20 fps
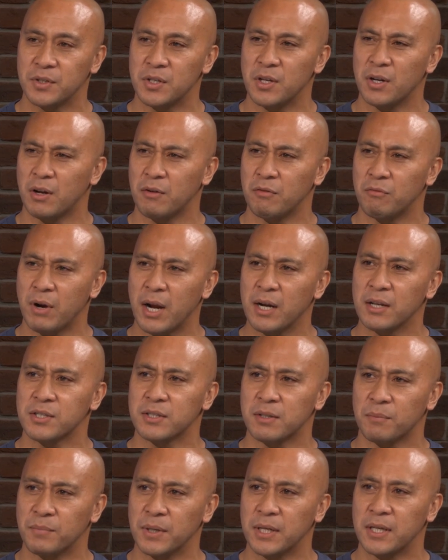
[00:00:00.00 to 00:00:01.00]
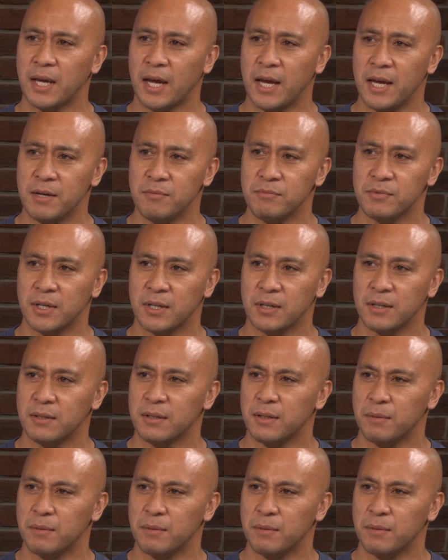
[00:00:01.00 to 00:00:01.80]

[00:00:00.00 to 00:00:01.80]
you know, relished the big games and